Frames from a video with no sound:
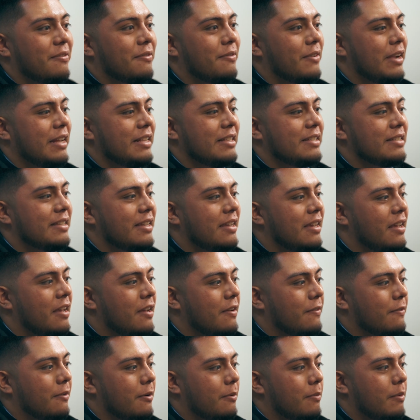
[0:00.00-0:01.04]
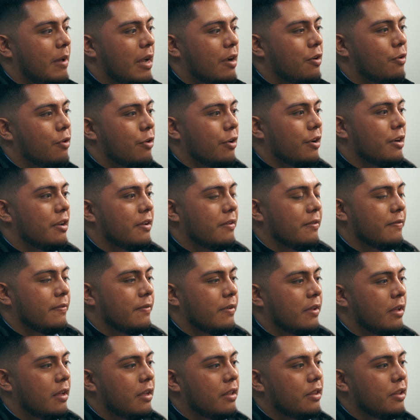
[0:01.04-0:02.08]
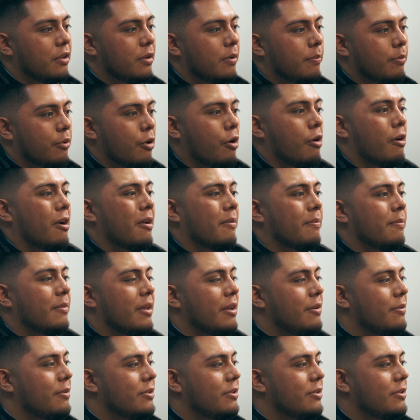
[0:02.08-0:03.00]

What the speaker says: friends from that cohort of the program. It